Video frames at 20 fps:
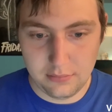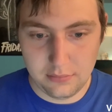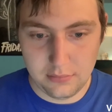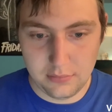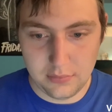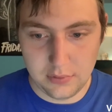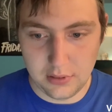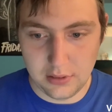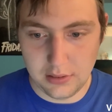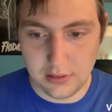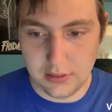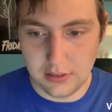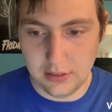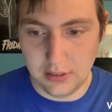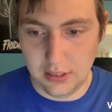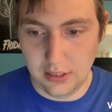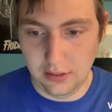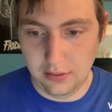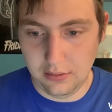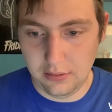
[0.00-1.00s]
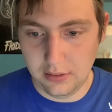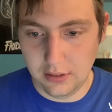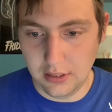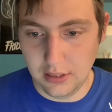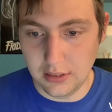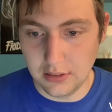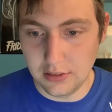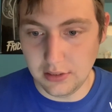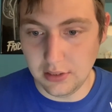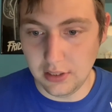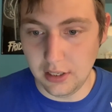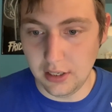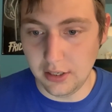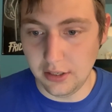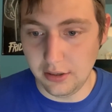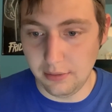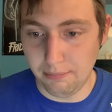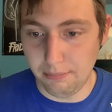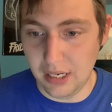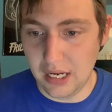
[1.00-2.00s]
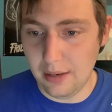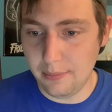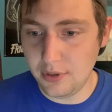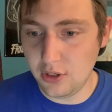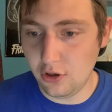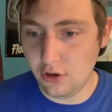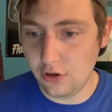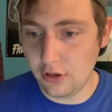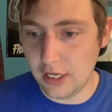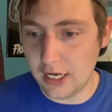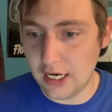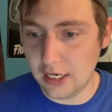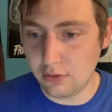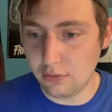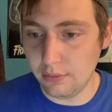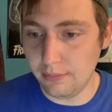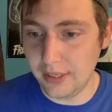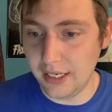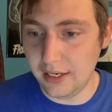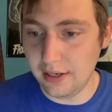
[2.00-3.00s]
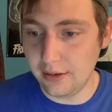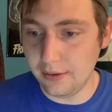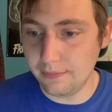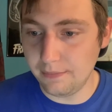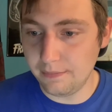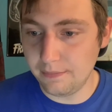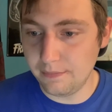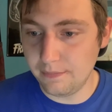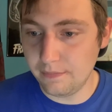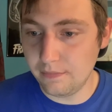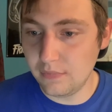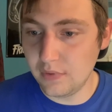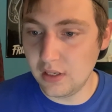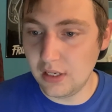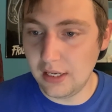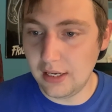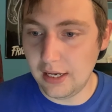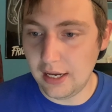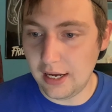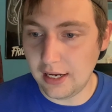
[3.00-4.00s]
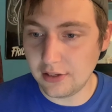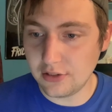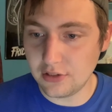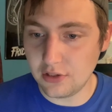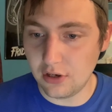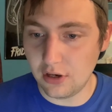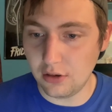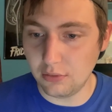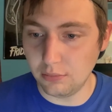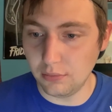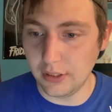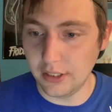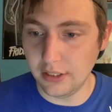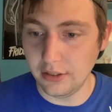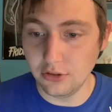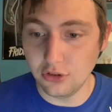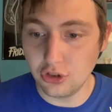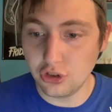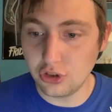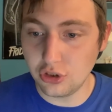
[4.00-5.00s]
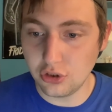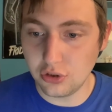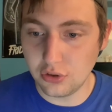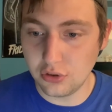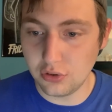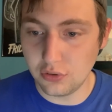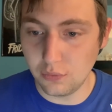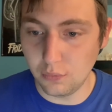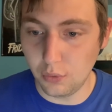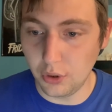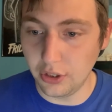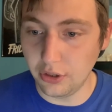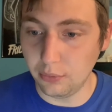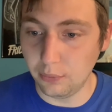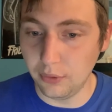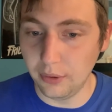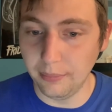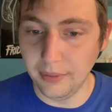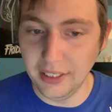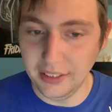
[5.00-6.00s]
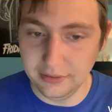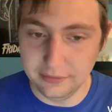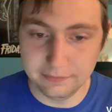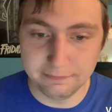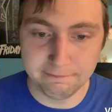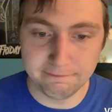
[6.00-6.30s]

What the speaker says: Let's see. He's done Abominable, Aquaman, Hacksaw Ridge, Wonder Woman,